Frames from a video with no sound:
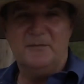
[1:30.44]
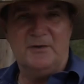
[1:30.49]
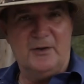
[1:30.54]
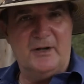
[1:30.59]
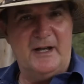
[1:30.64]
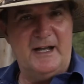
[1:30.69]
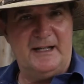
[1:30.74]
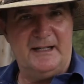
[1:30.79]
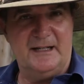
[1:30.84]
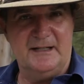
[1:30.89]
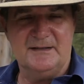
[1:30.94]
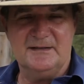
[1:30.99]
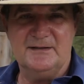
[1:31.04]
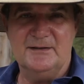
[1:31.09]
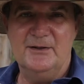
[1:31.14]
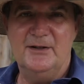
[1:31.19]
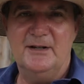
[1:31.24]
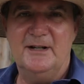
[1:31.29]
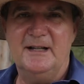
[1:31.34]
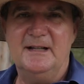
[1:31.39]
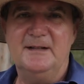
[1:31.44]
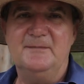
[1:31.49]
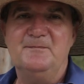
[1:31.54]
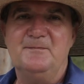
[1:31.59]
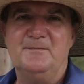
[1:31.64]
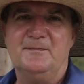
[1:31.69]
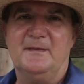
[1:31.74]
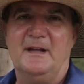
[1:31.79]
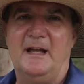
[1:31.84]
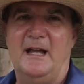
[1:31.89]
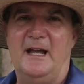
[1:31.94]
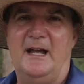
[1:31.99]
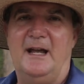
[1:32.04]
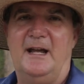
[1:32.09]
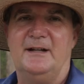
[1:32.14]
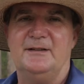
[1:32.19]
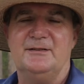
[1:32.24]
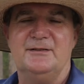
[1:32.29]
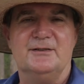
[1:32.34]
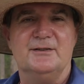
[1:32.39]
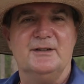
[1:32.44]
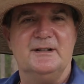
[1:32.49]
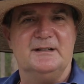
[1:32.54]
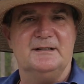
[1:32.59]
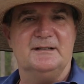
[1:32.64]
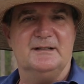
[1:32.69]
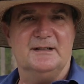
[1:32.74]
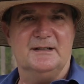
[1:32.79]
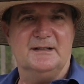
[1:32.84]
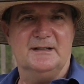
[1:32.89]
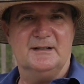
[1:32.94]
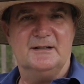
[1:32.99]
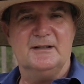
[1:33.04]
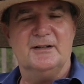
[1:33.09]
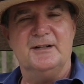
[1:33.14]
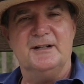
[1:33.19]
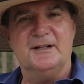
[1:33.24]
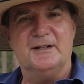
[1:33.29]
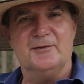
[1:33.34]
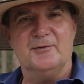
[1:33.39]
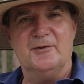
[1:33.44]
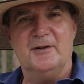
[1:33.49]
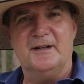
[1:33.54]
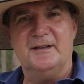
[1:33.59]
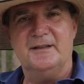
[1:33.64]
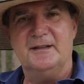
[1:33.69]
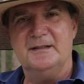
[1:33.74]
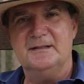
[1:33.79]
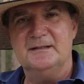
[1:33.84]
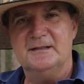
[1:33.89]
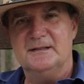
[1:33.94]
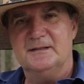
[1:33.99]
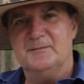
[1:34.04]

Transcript: your hat gets dirty and you need to clean it or anything,